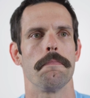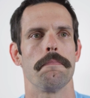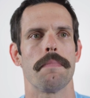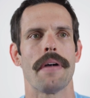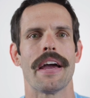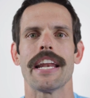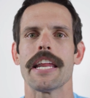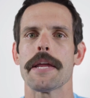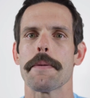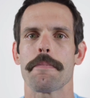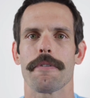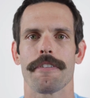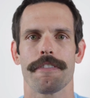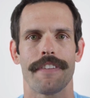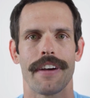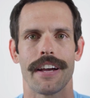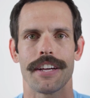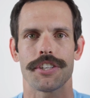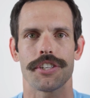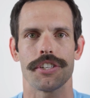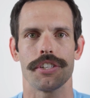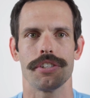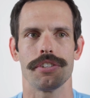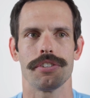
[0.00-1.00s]
any
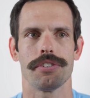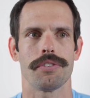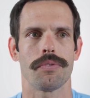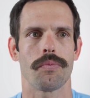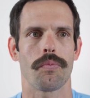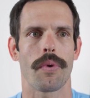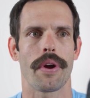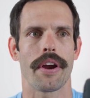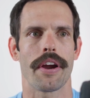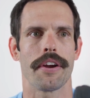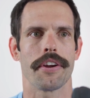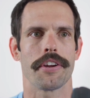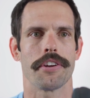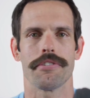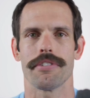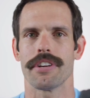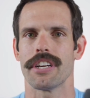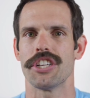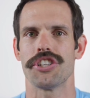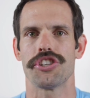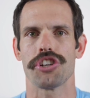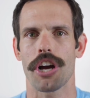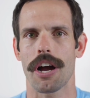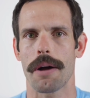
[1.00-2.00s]
profession where you're at
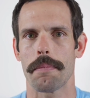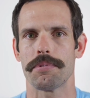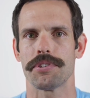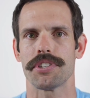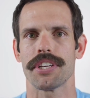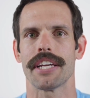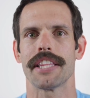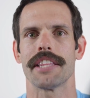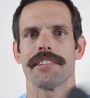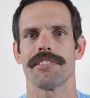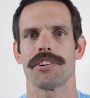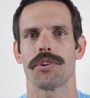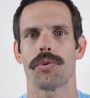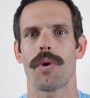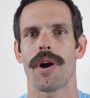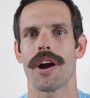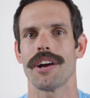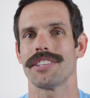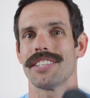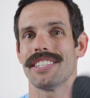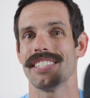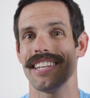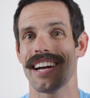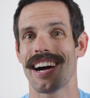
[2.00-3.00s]
a job site that
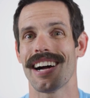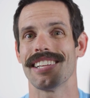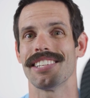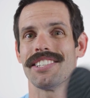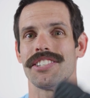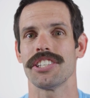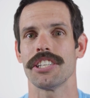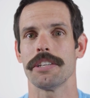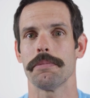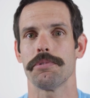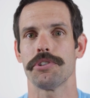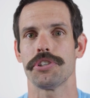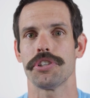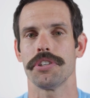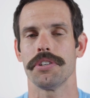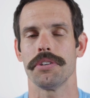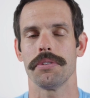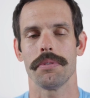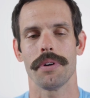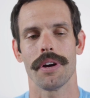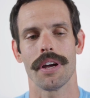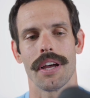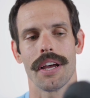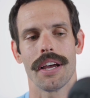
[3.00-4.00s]
requires a non-slip
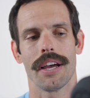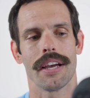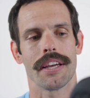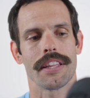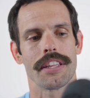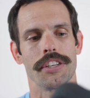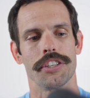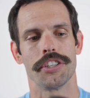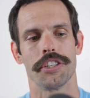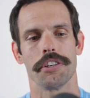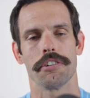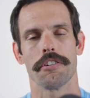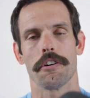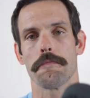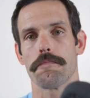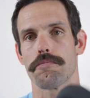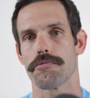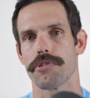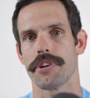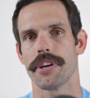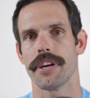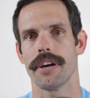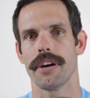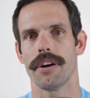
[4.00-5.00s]
shoe, the Xero
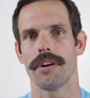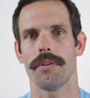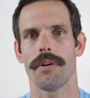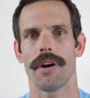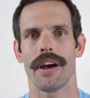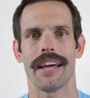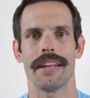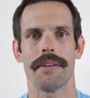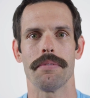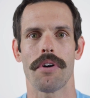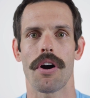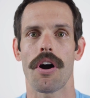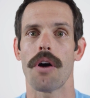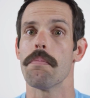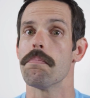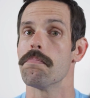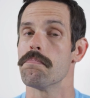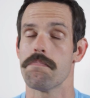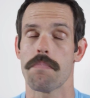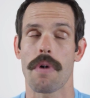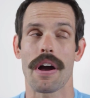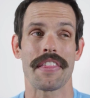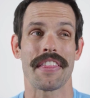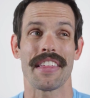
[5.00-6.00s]
Prio and
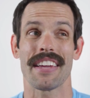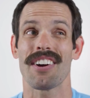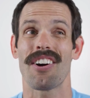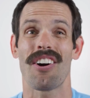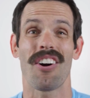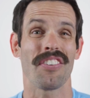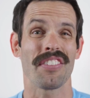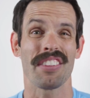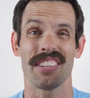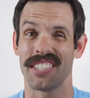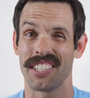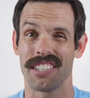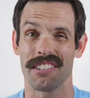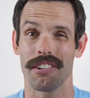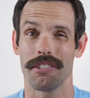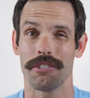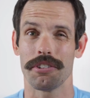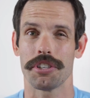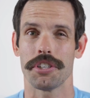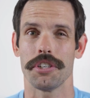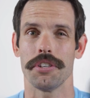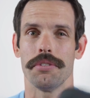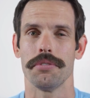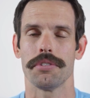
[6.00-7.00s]
I think all the Xero
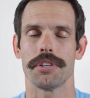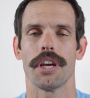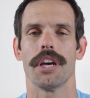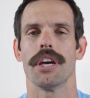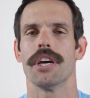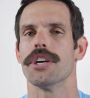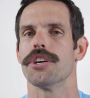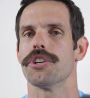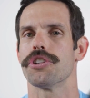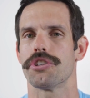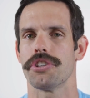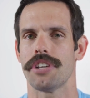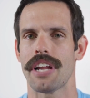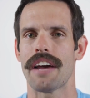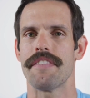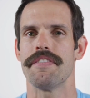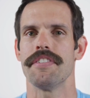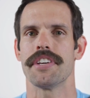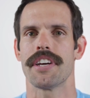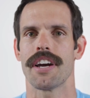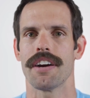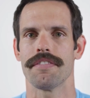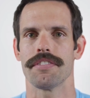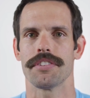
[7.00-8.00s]
shoes should have
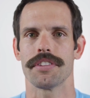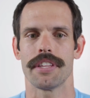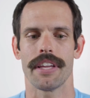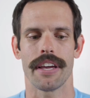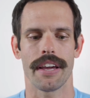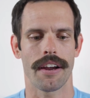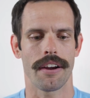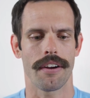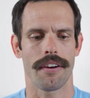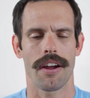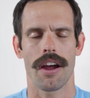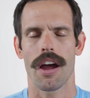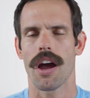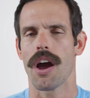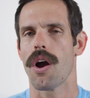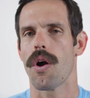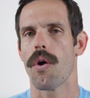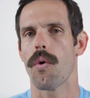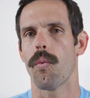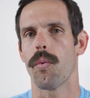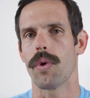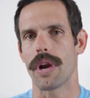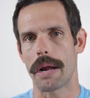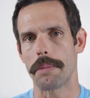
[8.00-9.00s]
you covered there.
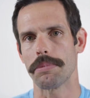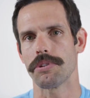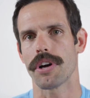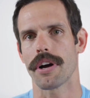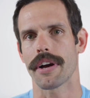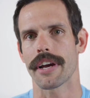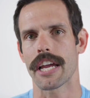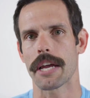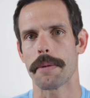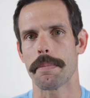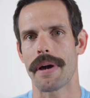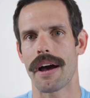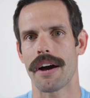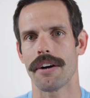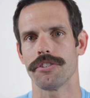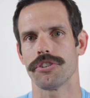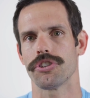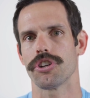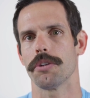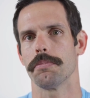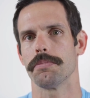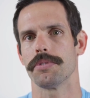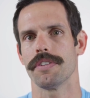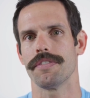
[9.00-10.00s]
What I'm talking about in
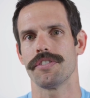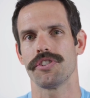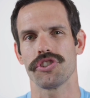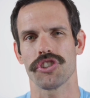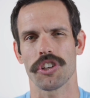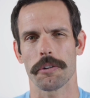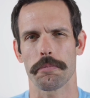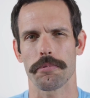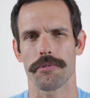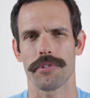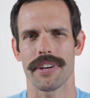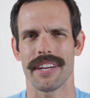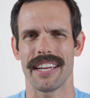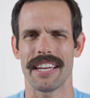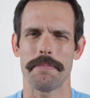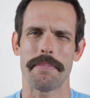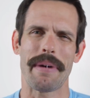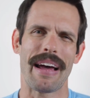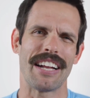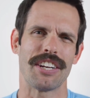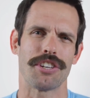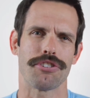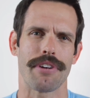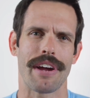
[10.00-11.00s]
terms of slippery and
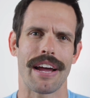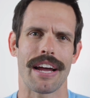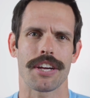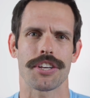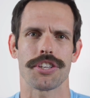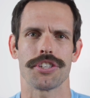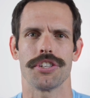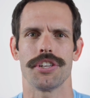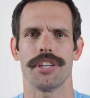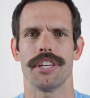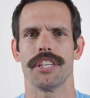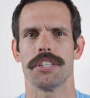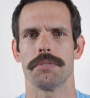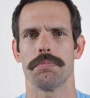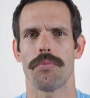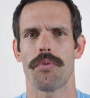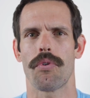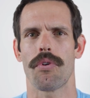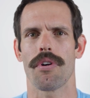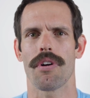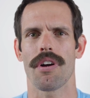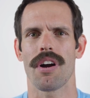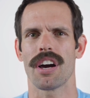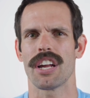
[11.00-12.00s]
bad traction is
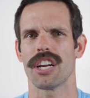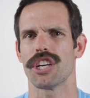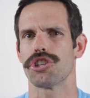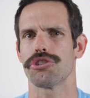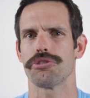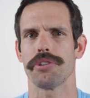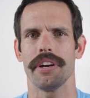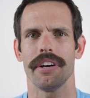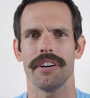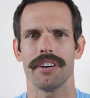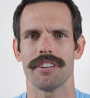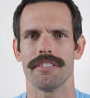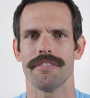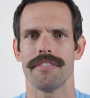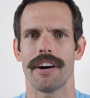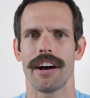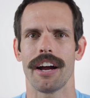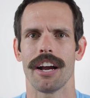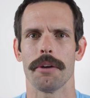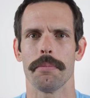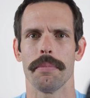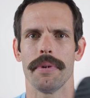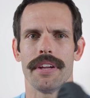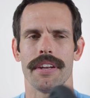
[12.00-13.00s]
more on a trail
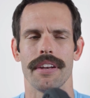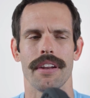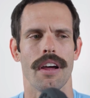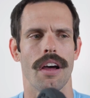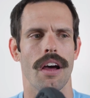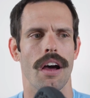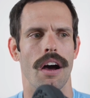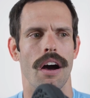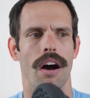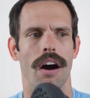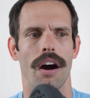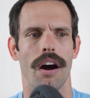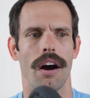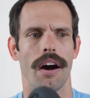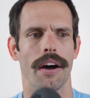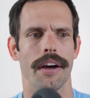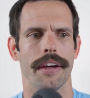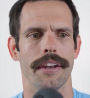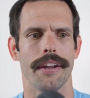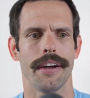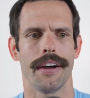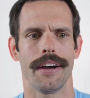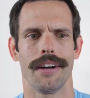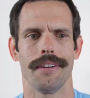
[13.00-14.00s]
environment,
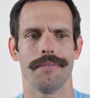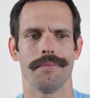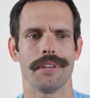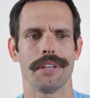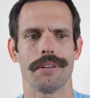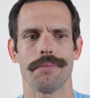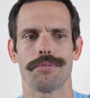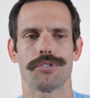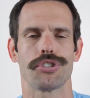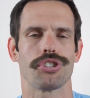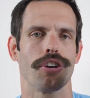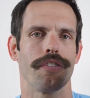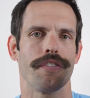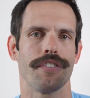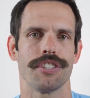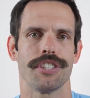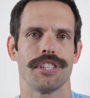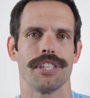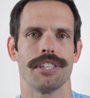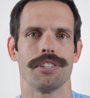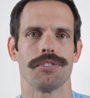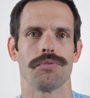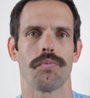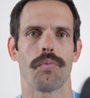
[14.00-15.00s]
on
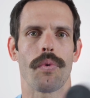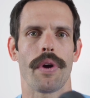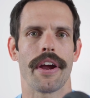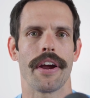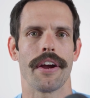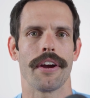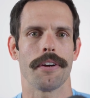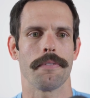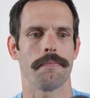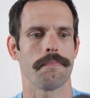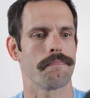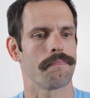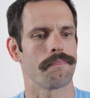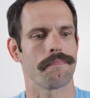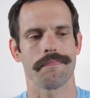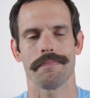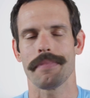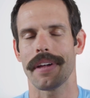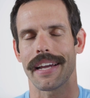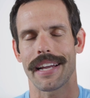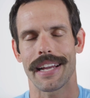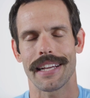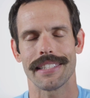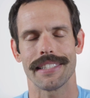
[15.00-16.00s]
surfaces where,
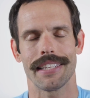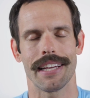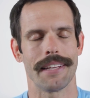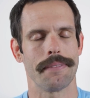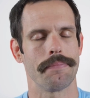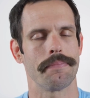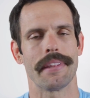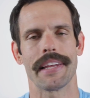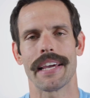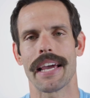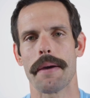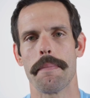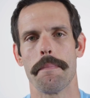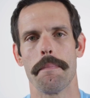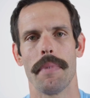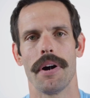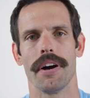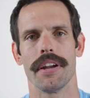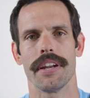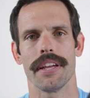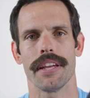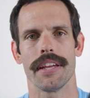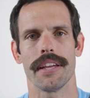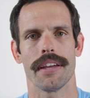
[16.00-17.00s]
like I said, they get
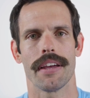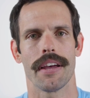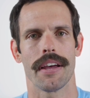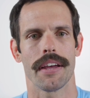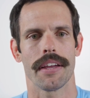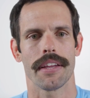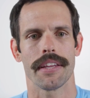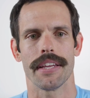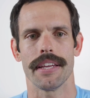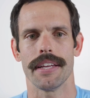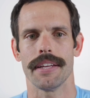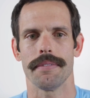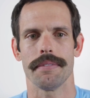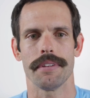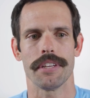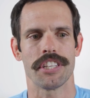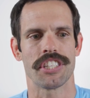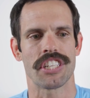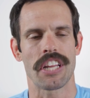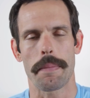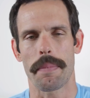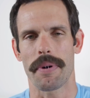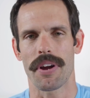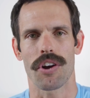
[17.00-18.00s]
muddy, you
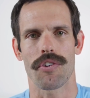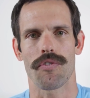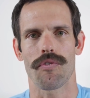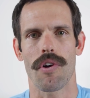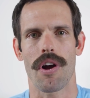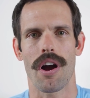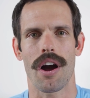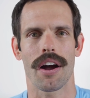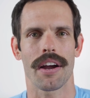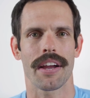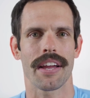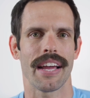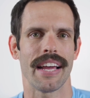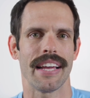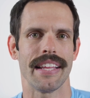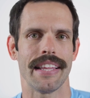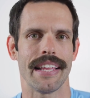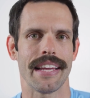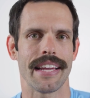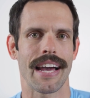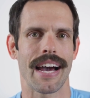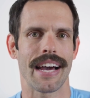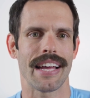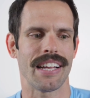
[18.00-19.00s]
step on a rock and
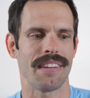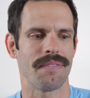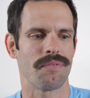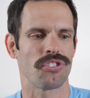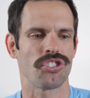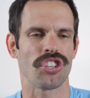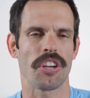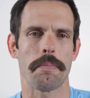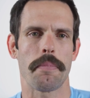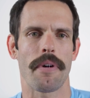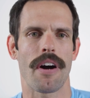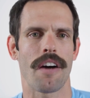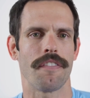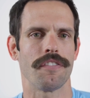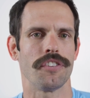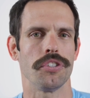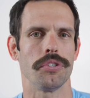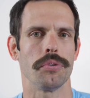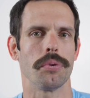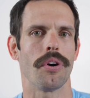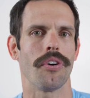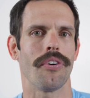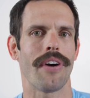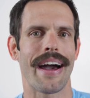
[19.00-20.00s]
they kind of slip off due
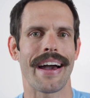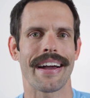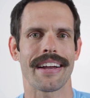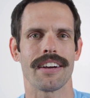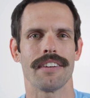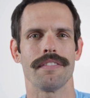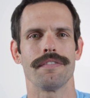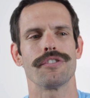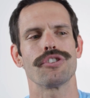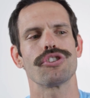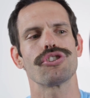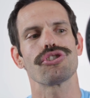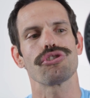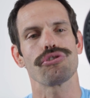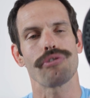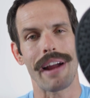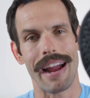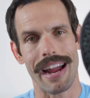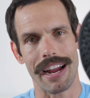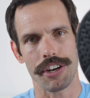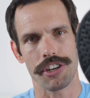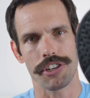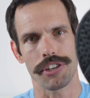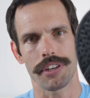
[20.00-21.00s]
to a lack of
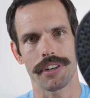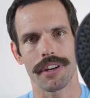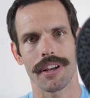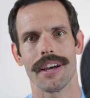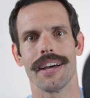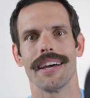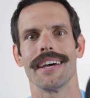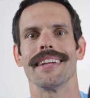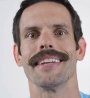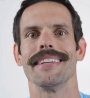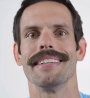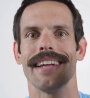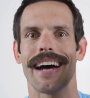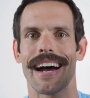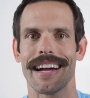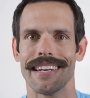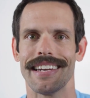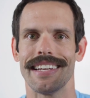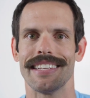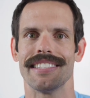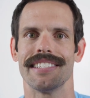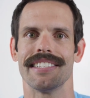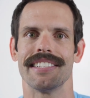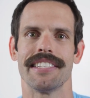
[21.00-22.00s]
traction, not
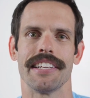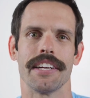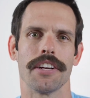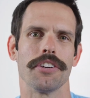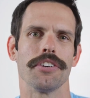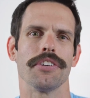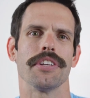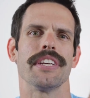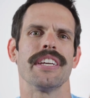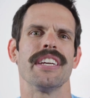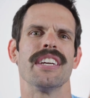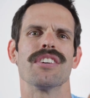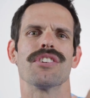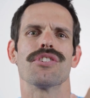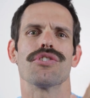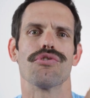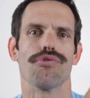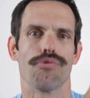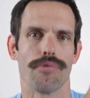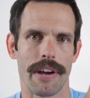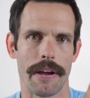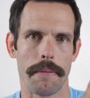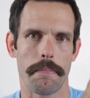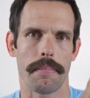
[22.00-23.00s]
necessarily
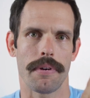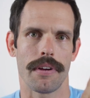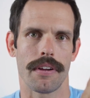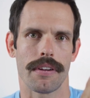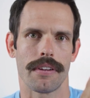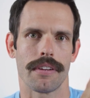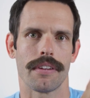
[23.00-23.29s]
grip.